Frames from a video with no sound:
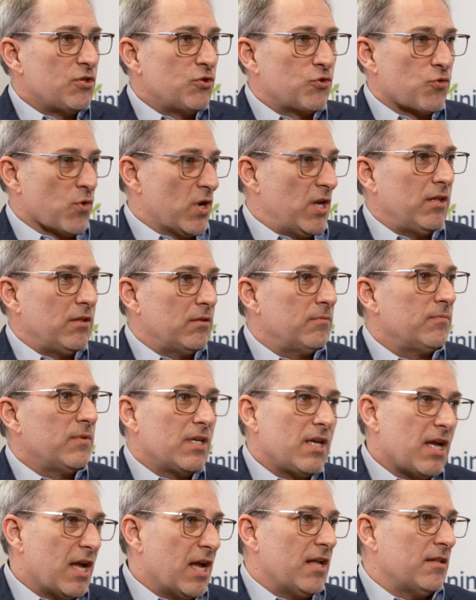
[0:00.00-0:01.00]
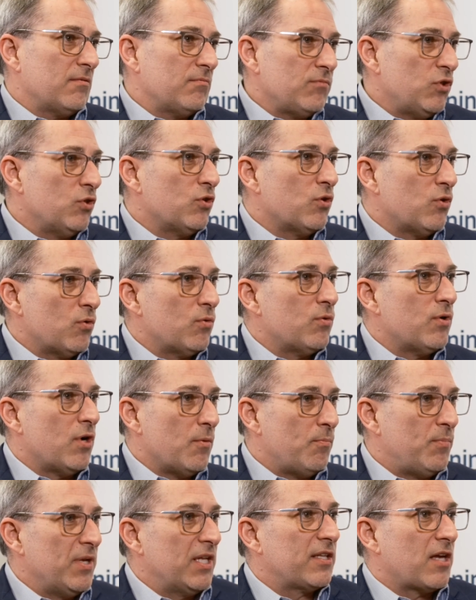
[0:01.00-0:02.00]
drill and you know
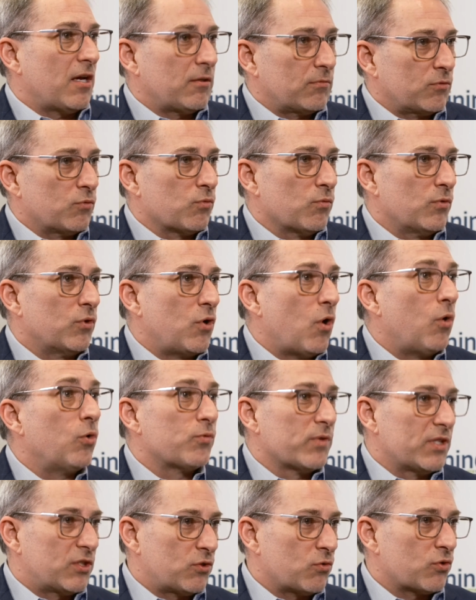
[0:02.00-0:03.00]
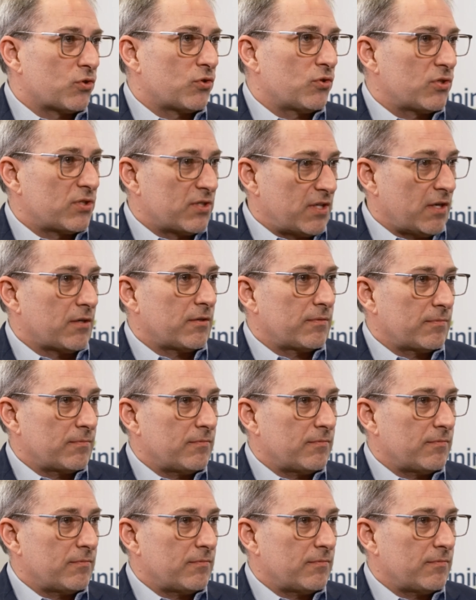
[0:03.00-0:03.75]
uh, build out gold resources there.